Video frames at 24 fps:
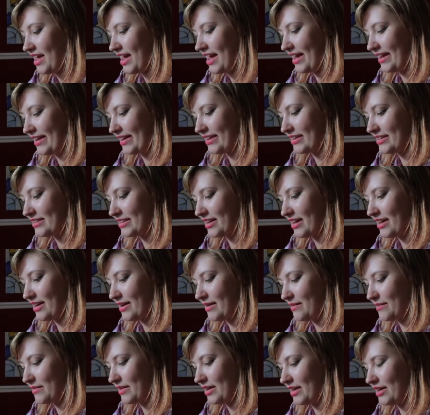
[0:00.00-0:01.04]
And
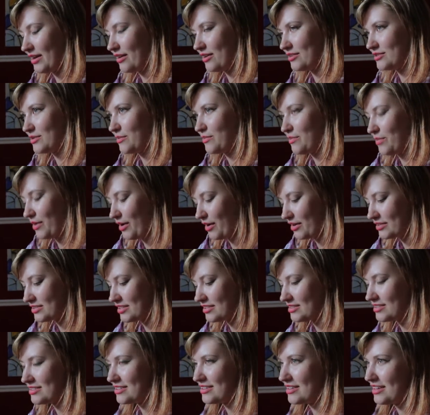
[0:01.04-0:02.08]
he also
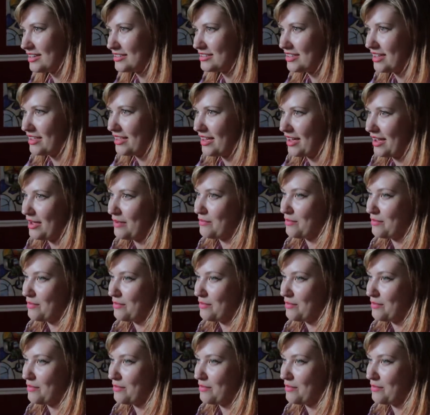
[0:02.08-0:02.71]
boxes. Did I say that?